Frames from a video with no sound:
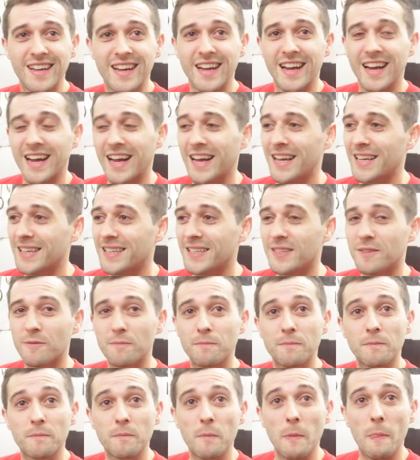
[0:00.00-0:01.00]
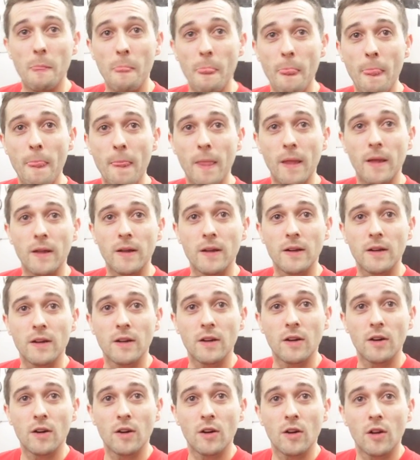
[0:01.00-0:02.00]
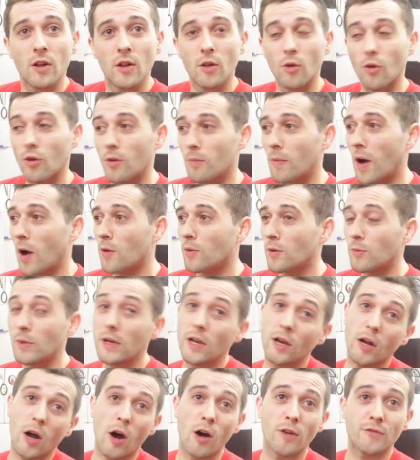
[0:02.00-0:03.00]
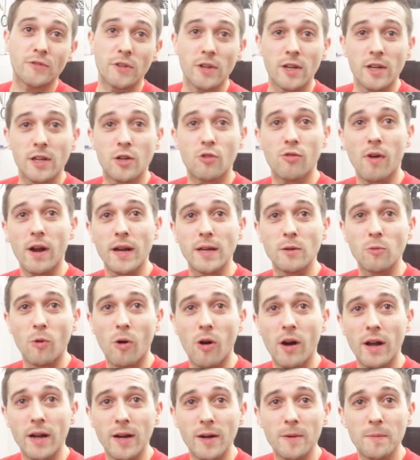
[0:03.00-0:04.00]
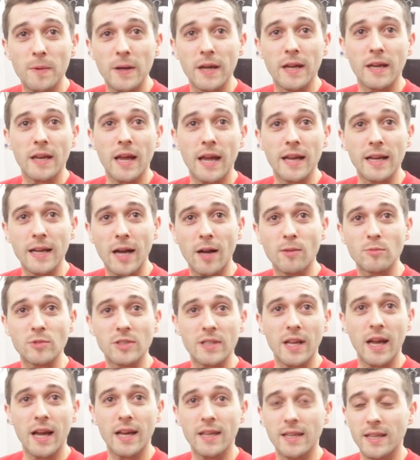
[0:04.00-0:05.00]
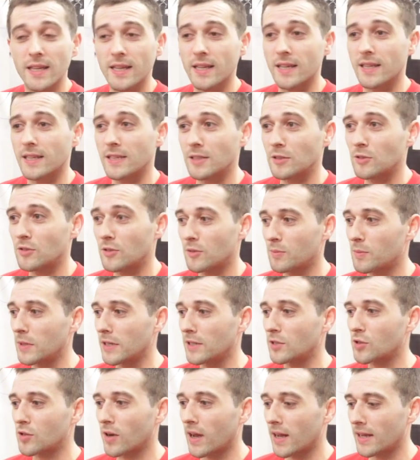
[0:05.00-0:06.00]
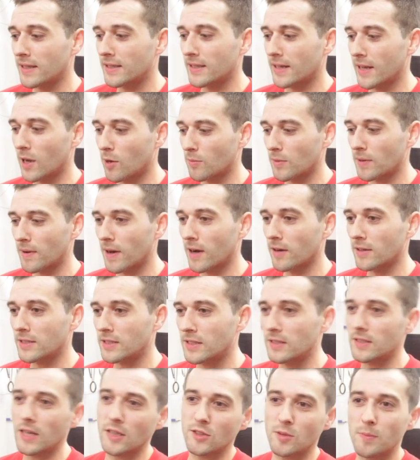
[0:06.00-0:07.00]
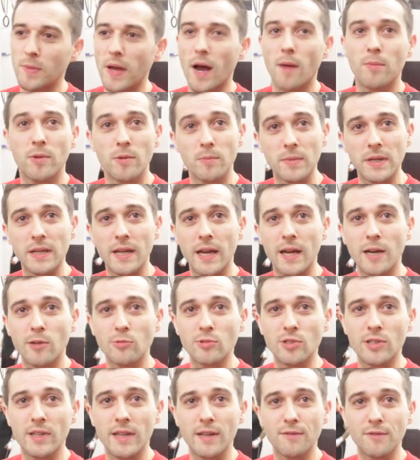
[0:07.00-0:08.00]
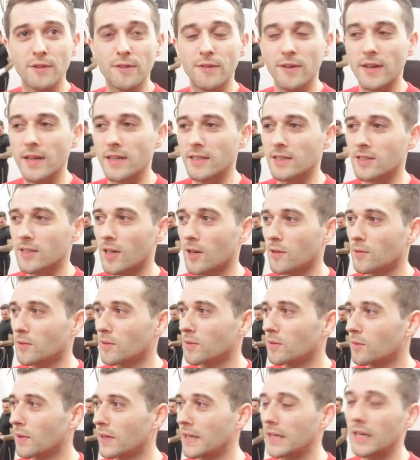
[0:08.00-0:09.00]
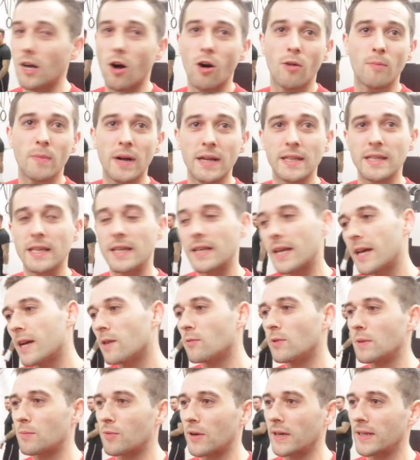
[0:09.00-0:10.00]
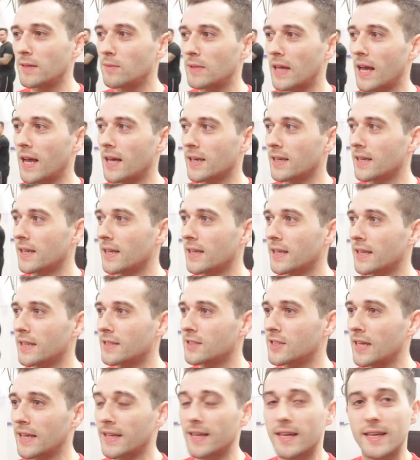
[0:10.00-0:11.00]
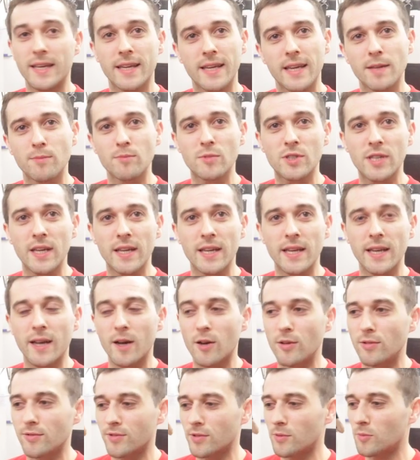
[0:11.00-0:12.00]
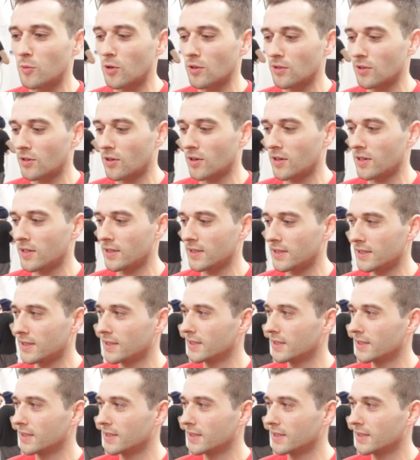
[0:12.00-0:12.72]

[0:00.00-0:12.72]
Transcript: Have you got any sort of fighters training at the gym well, as moment, yet? We look after Craig Wyatt a bit, and that he comes down here, yeah. a bit of training, helping out. He does a bit up at Miguel's and everything. So when he can't make it there, we bring him down here, tick, keep him ticking over and whatnot.